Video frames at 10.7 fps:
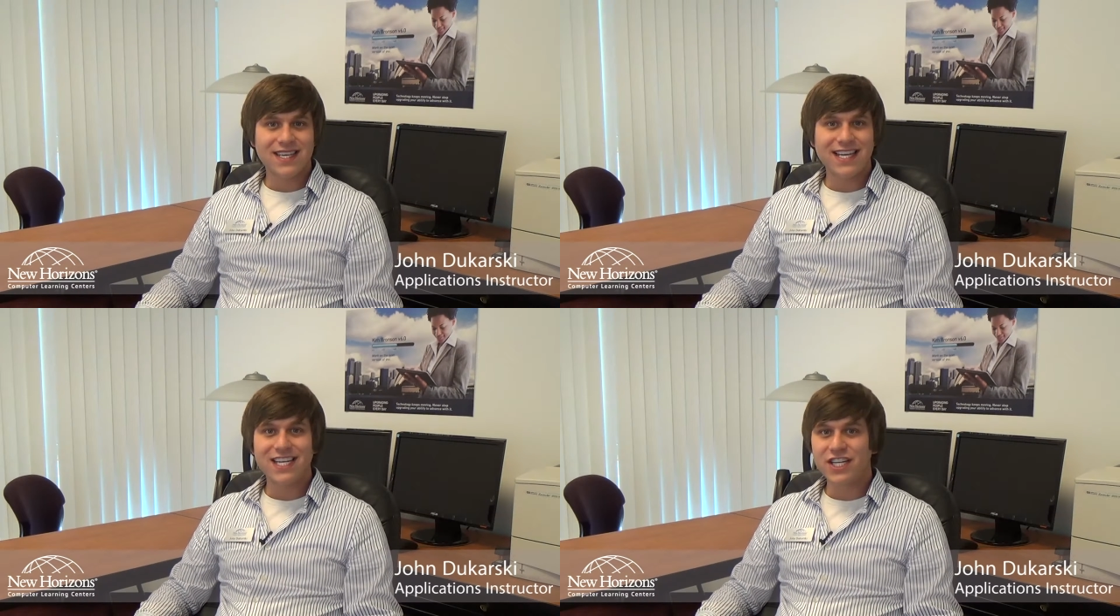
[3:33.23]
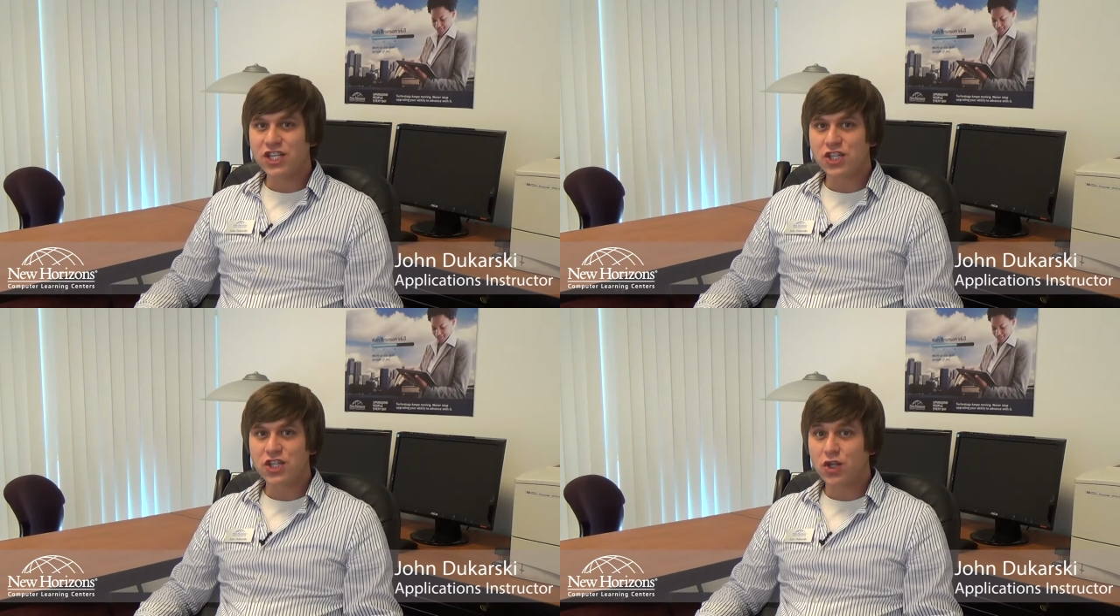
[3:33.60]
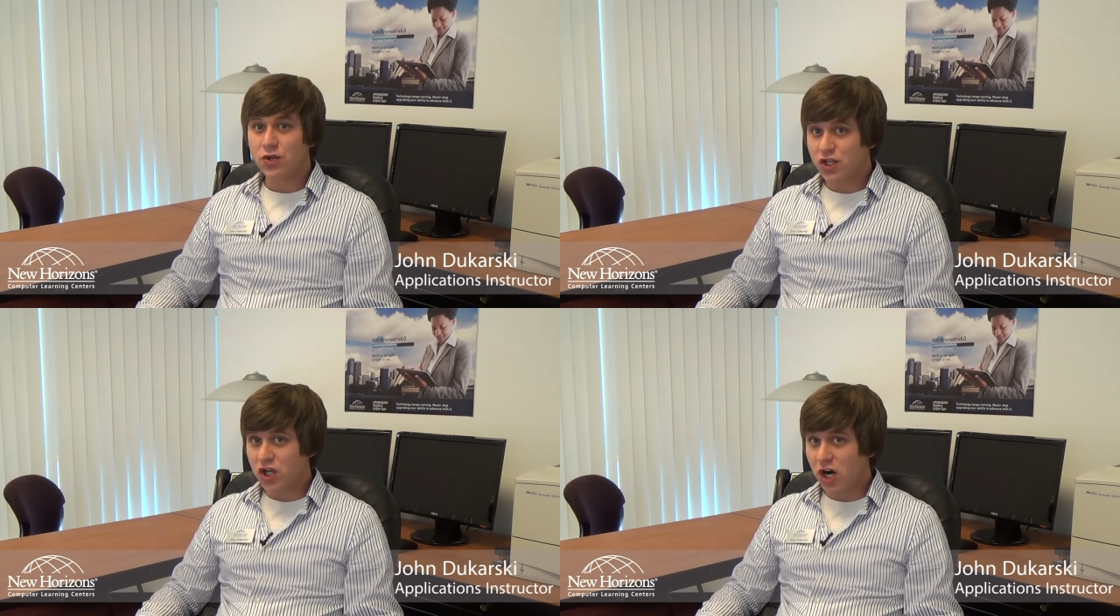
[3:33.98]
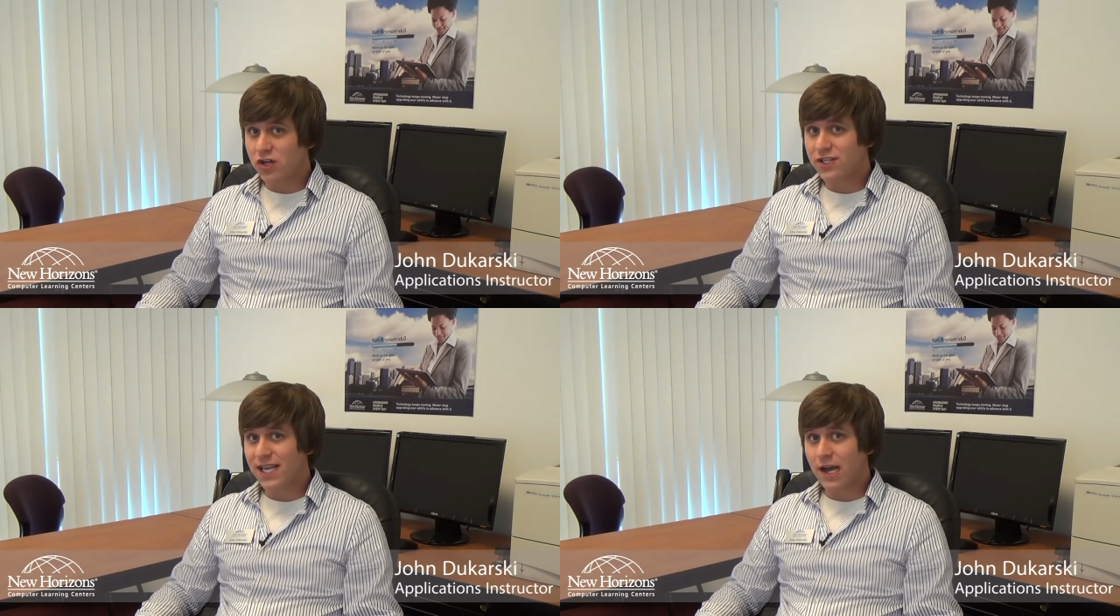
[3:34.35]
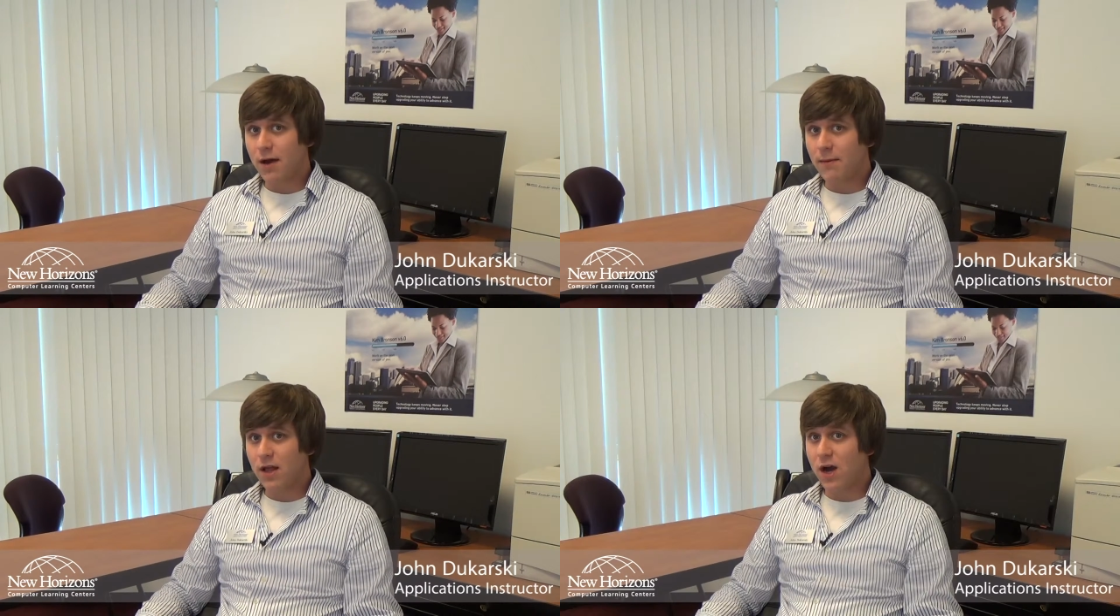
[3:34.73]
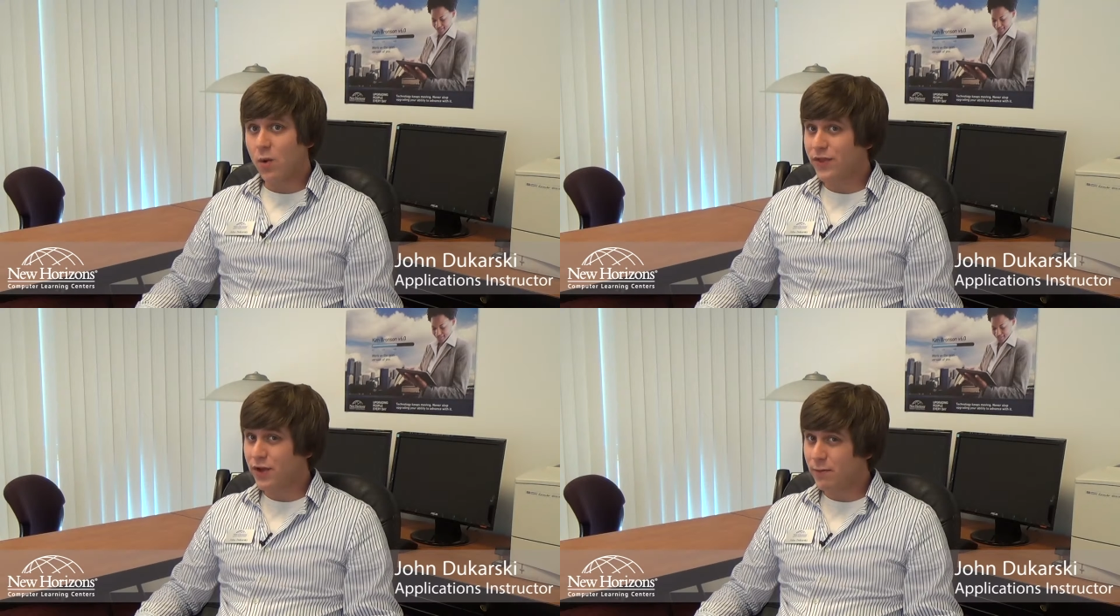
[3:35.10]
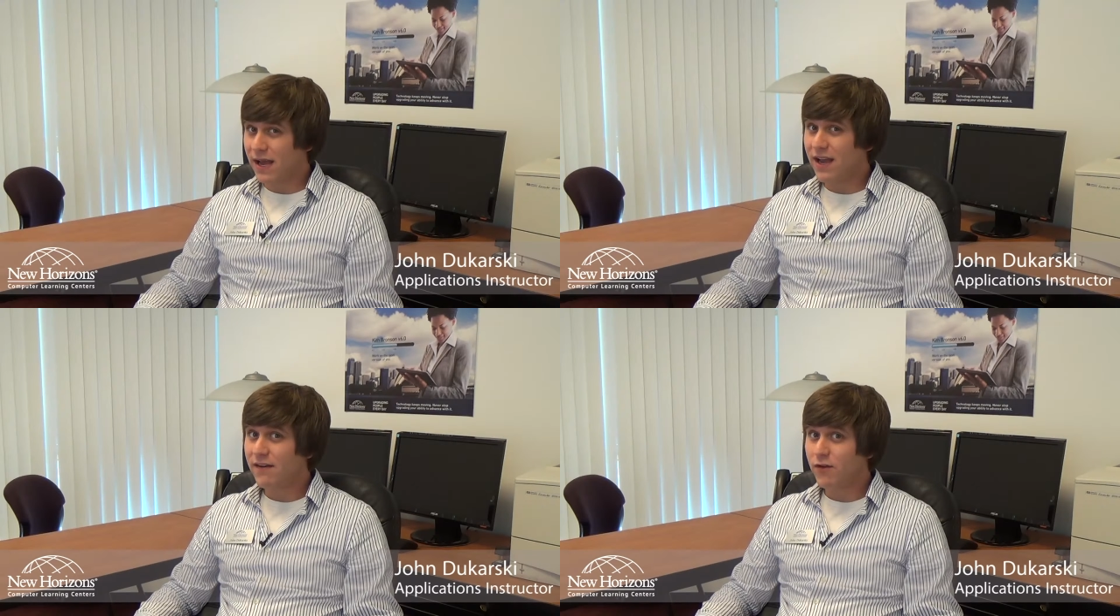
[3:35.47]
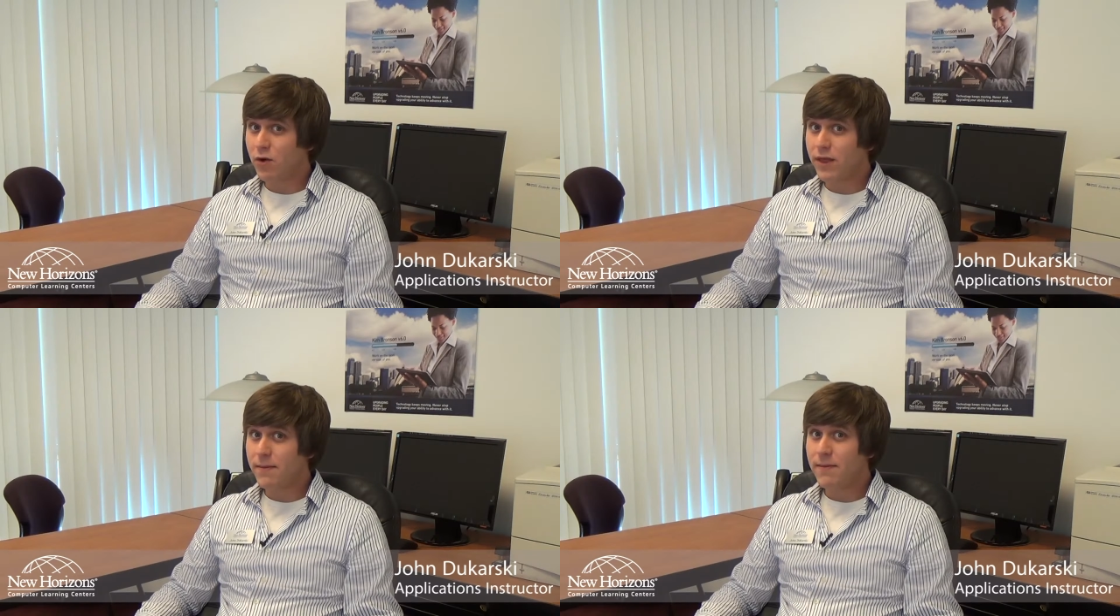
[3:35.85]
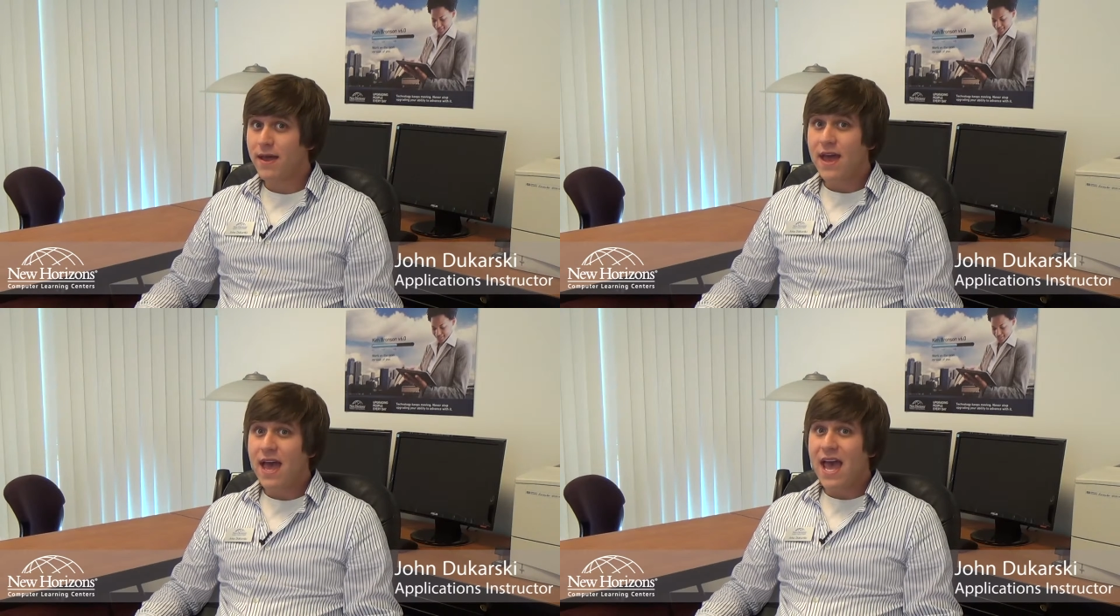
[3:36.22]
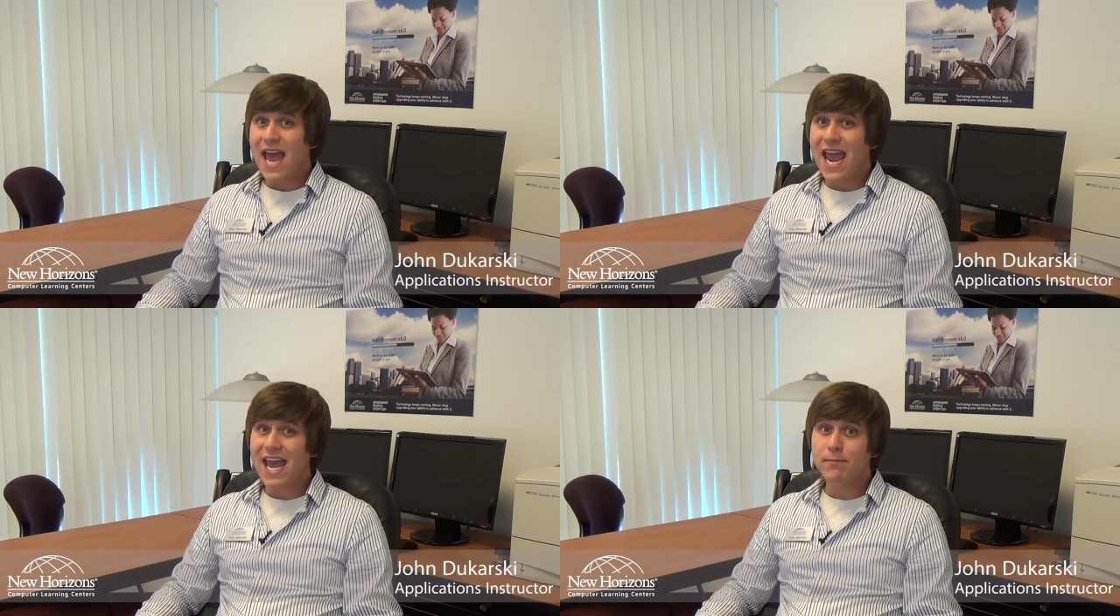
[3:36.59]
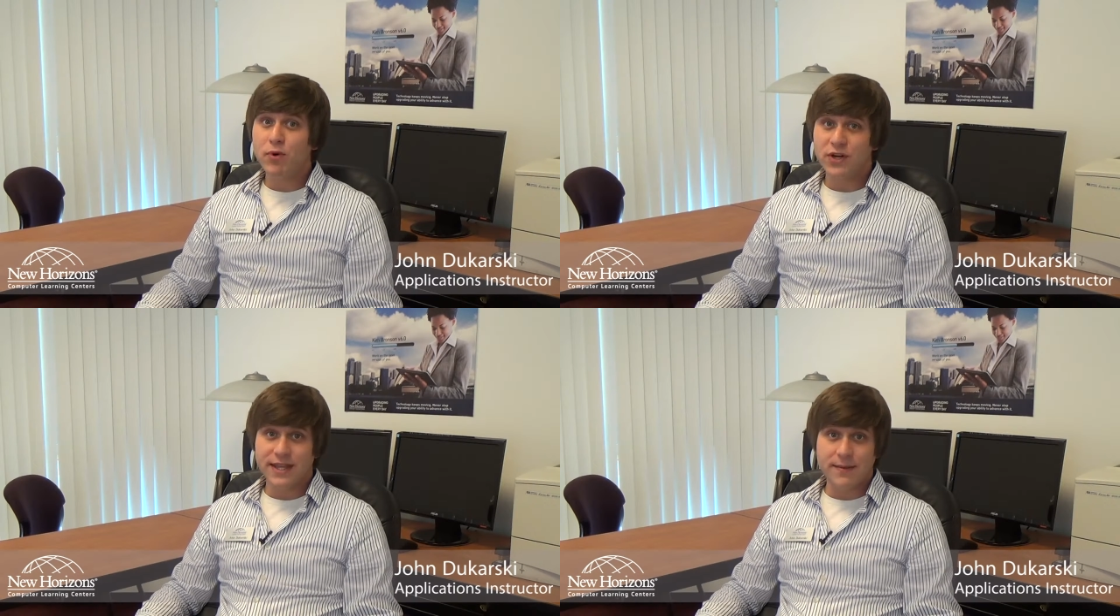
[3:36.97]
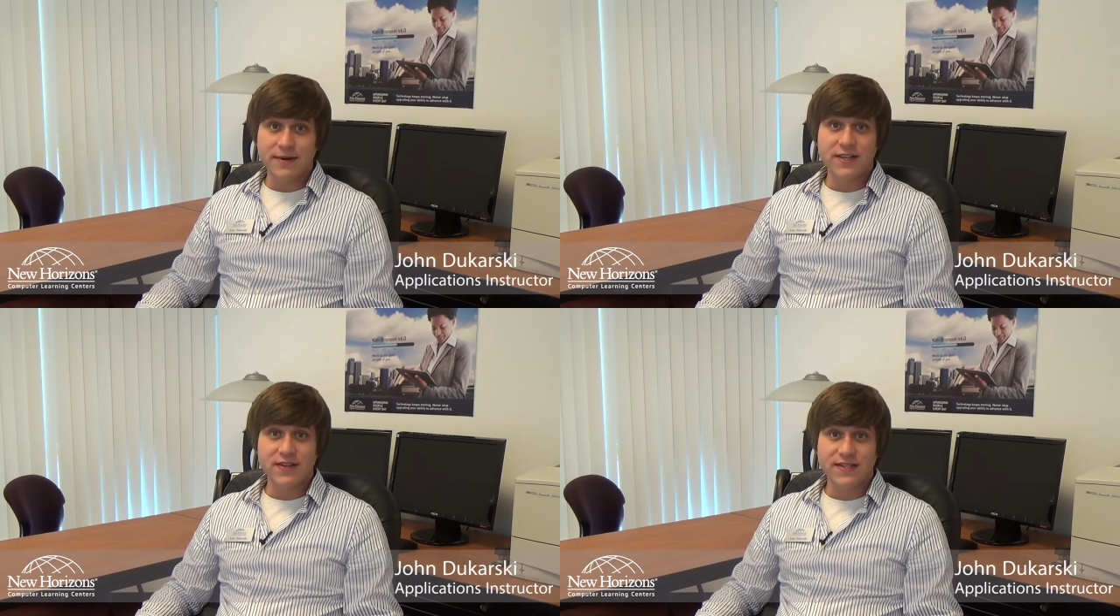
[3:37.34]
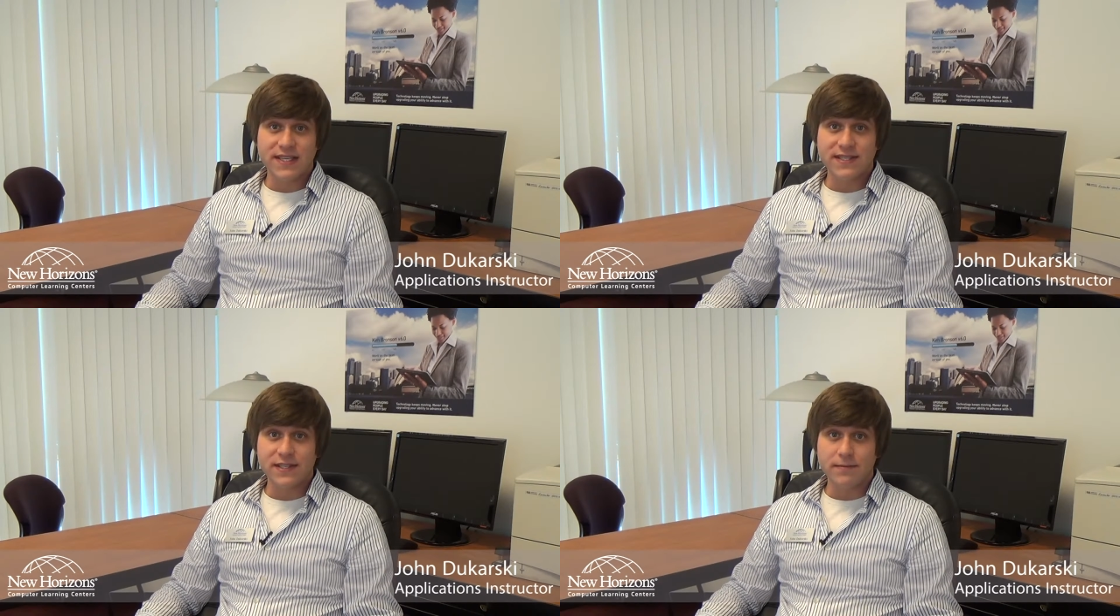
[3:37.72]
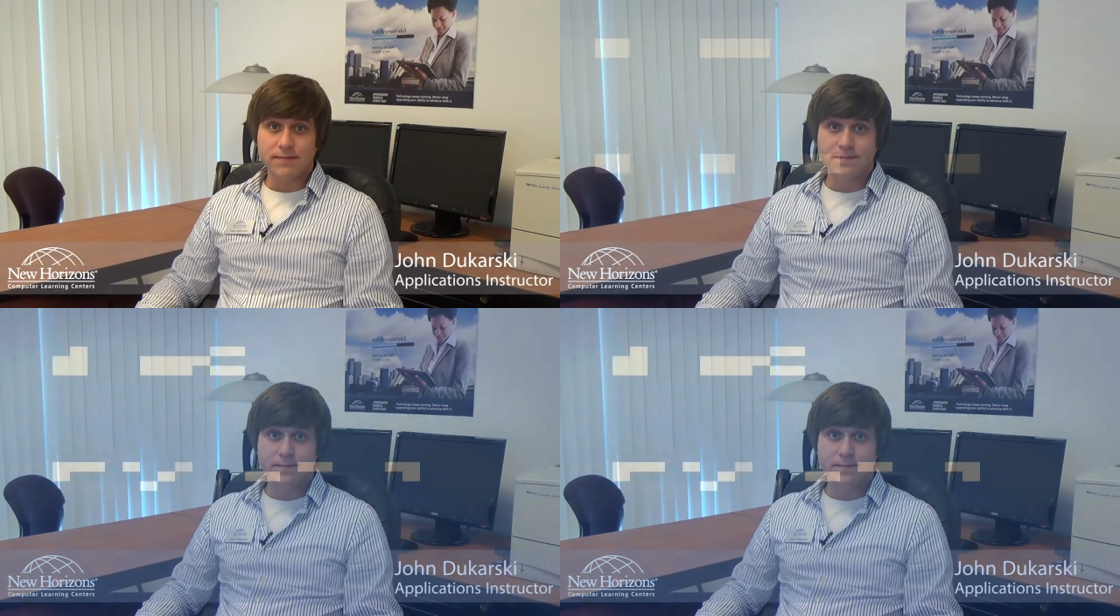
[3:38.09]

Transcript: in addition to the charges that come along with your bank for them and putting them into the system.